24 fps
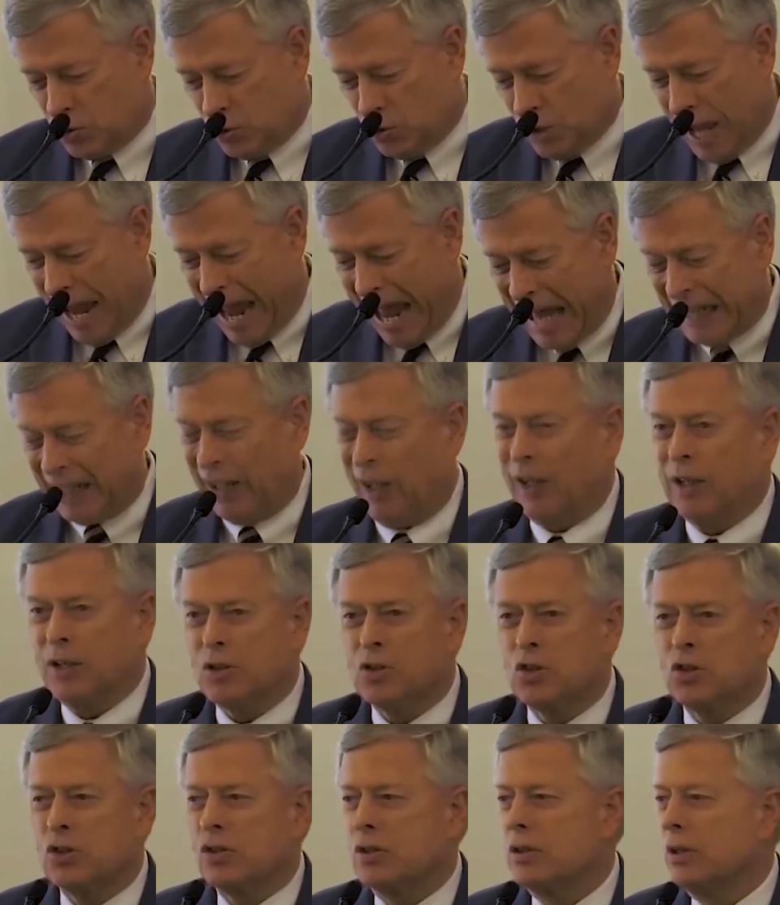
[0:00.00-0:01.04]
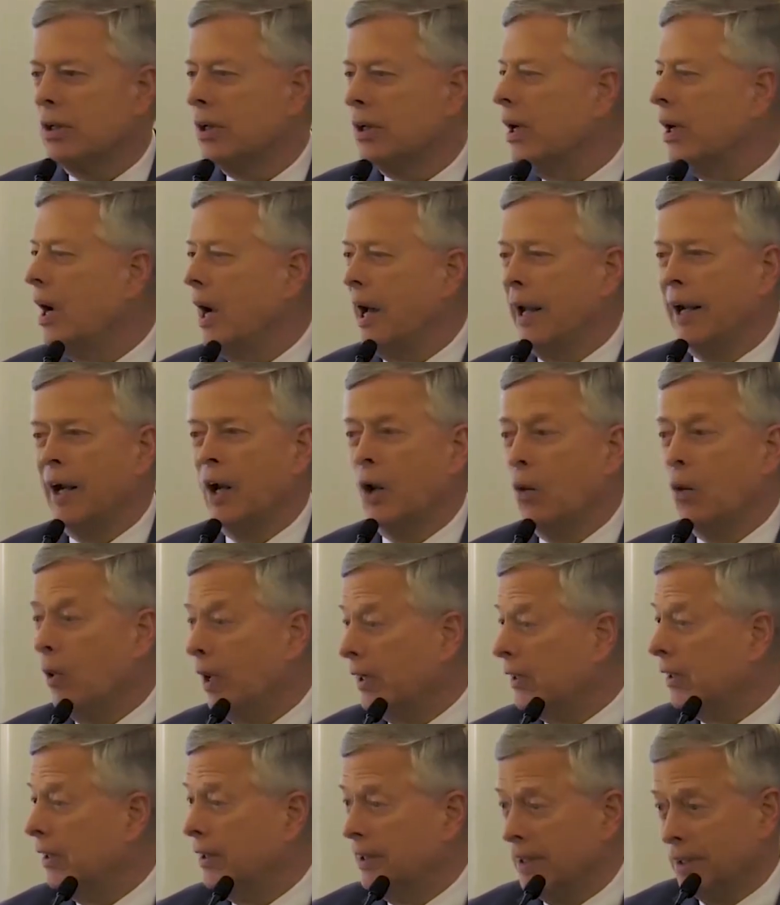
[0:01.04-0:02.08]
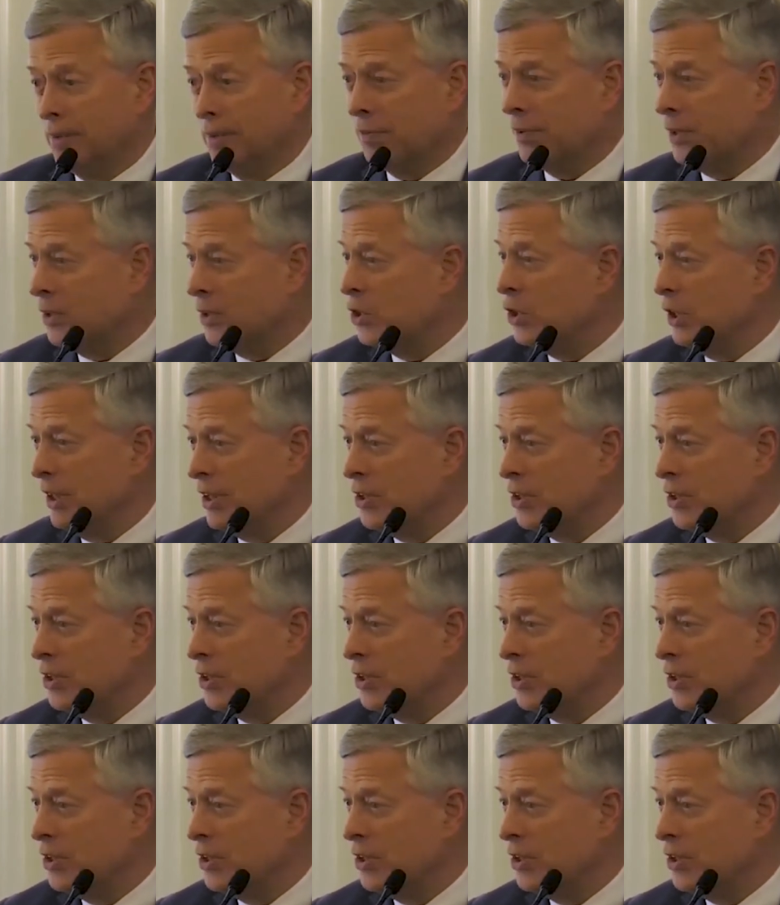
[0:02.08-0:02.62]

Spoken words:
analyst. I don't know what the difference